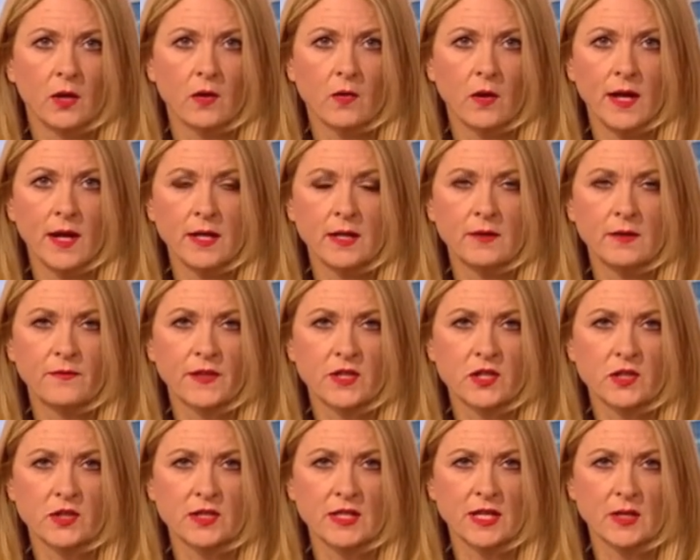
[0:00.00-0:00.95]
Ukrainian
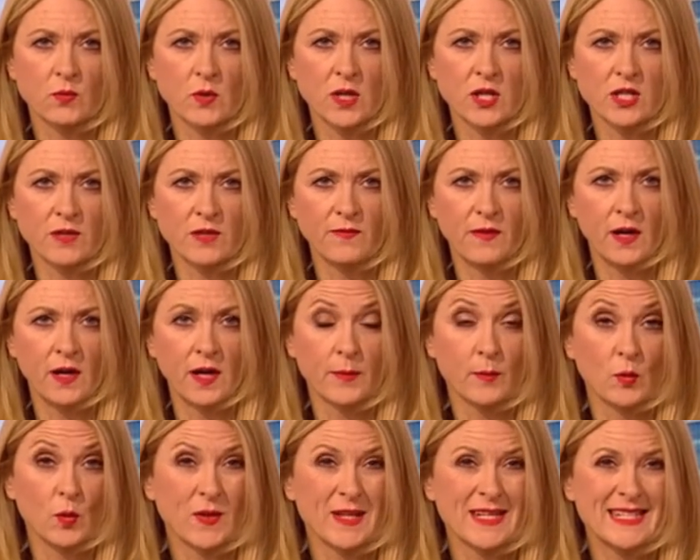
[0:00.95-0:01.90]
officials said Russia
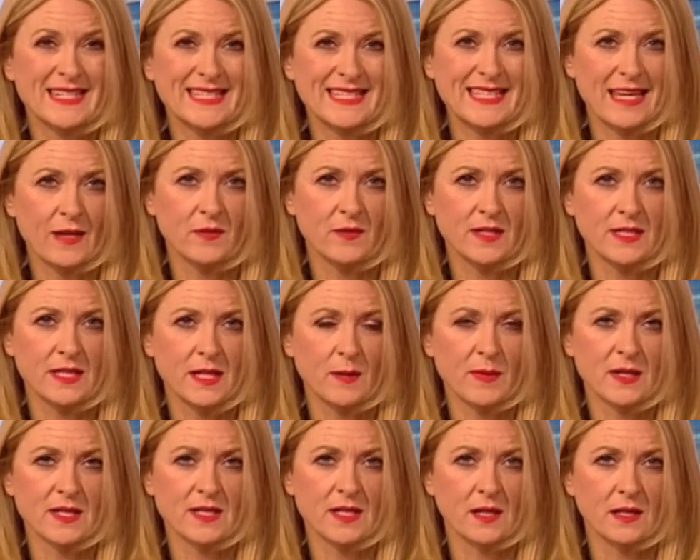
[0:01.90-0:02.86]
fired more than
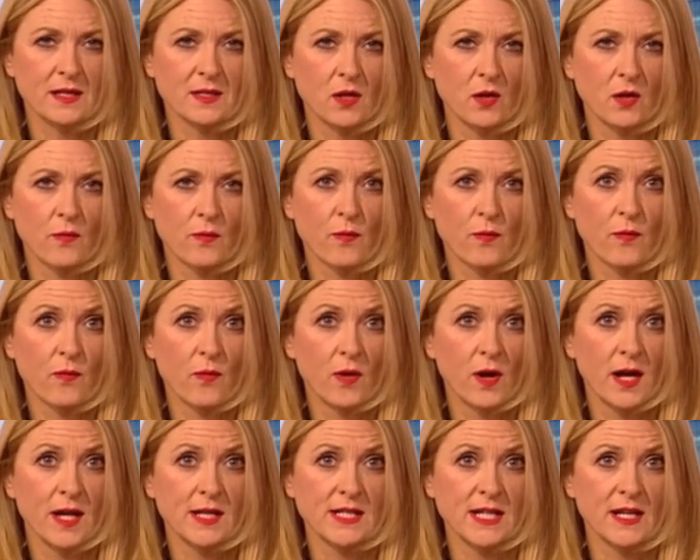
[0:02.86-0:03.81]
70 missiles on
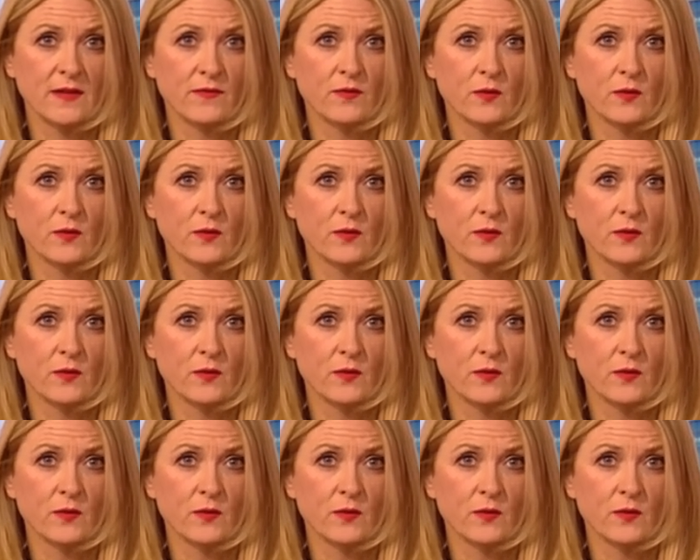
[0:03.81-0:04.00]
Friday,